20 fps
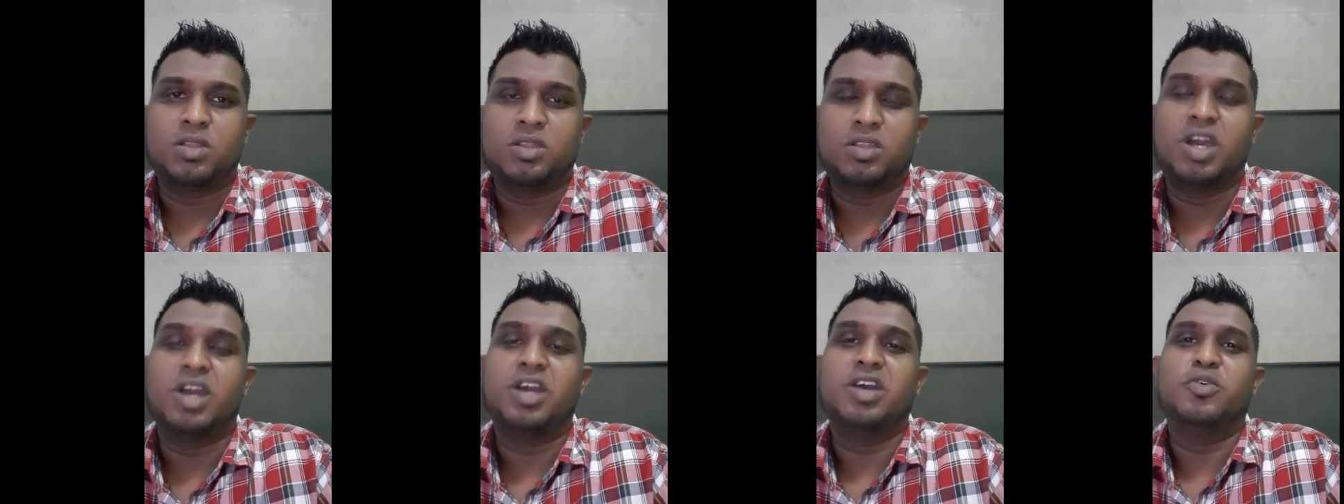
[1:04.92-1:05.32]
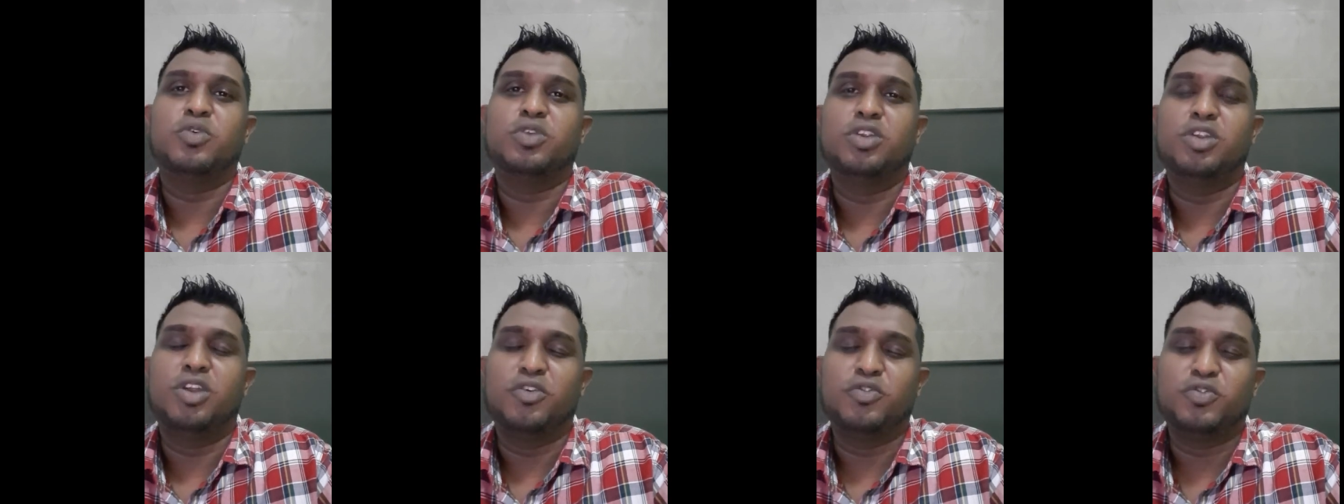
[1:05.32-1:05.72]
I
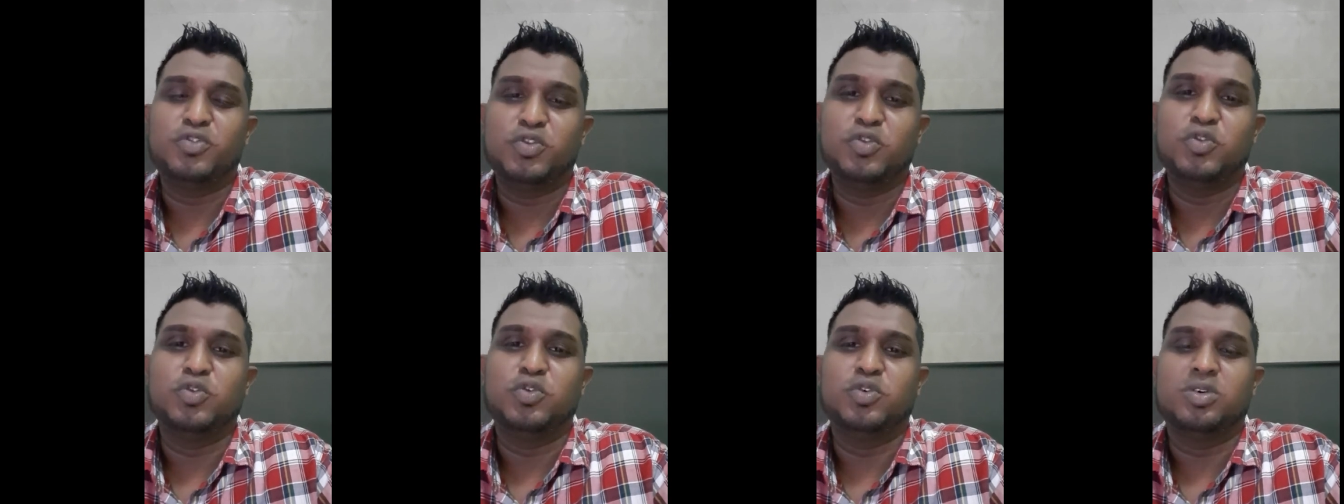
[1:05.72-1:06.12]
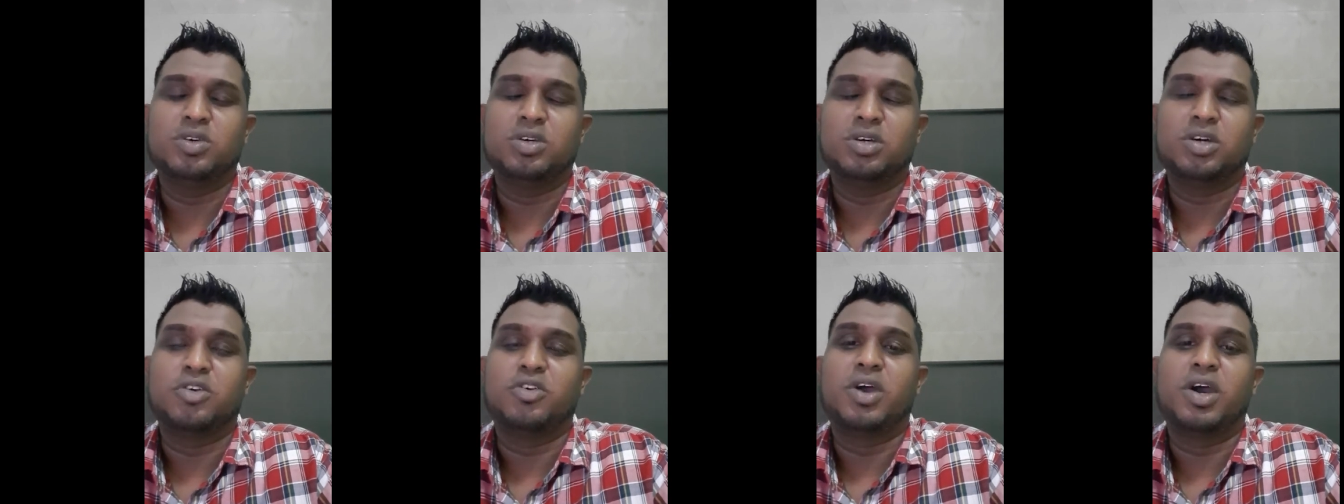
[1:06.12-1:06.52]

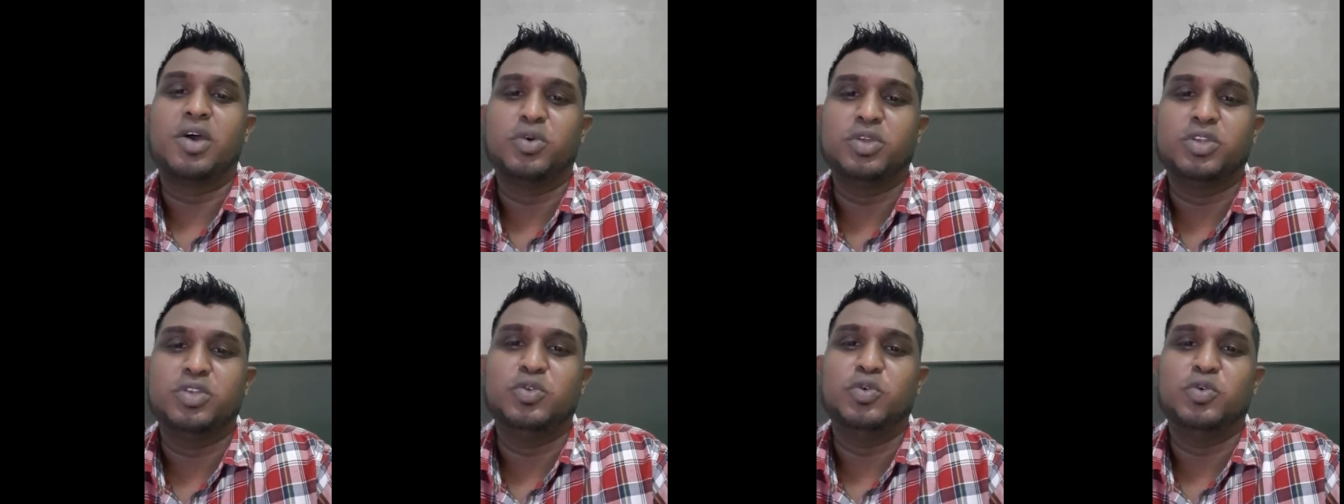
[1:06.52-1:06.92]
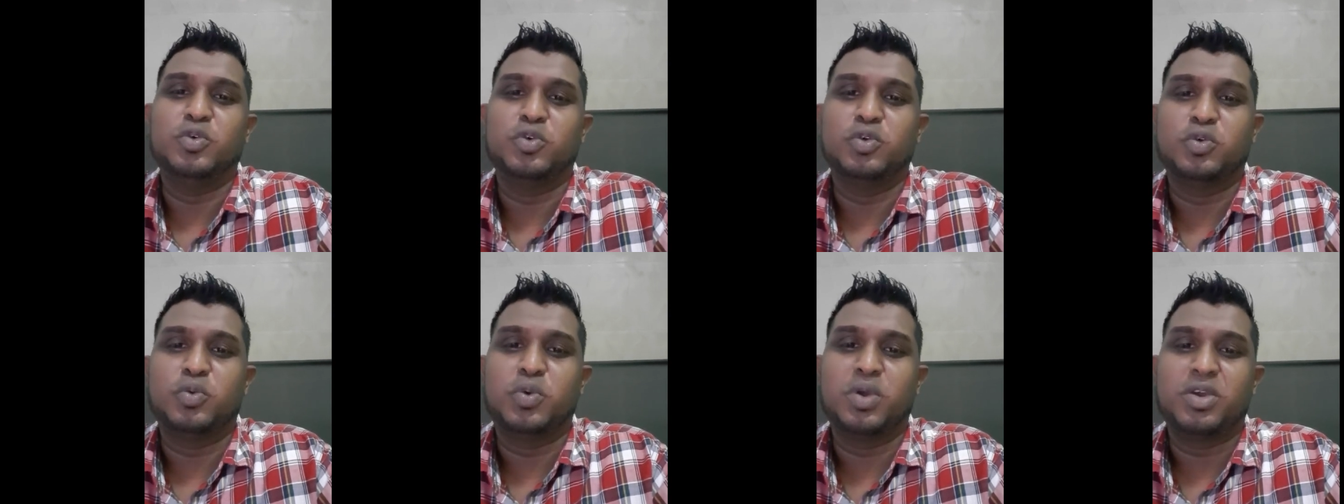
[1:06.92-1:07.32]
would
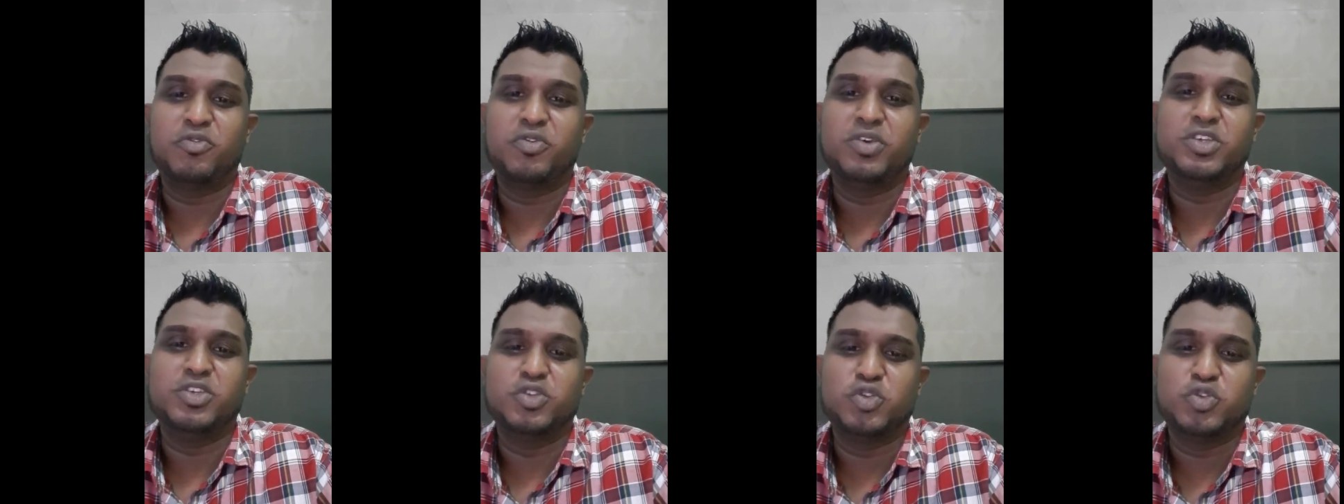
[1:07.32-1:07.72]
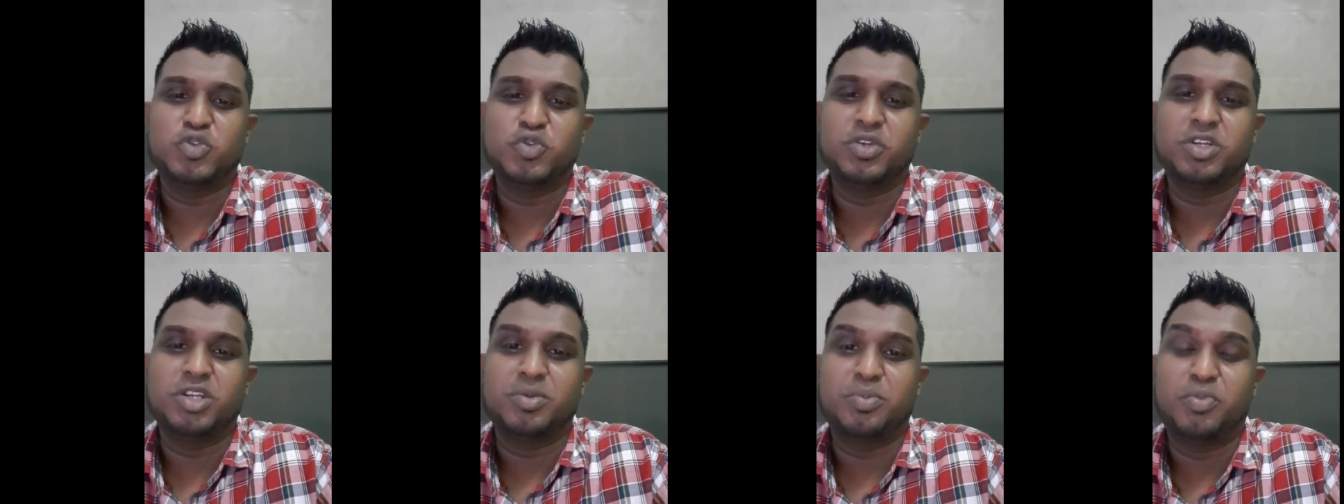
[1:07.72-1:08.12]
do quick videos
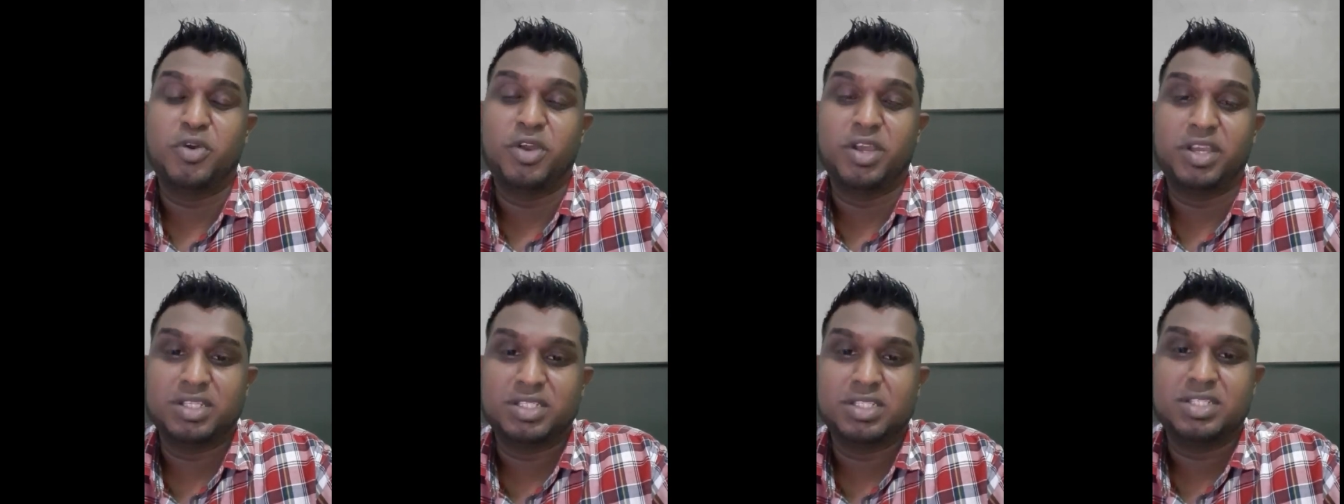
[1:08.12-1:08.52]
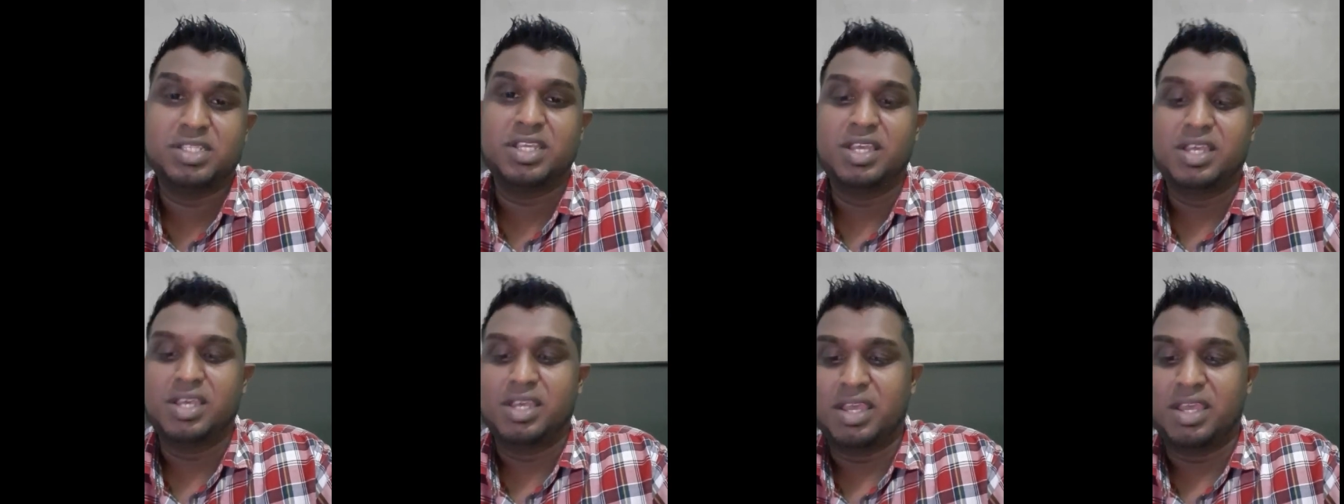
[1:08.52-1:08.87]
during the breaks,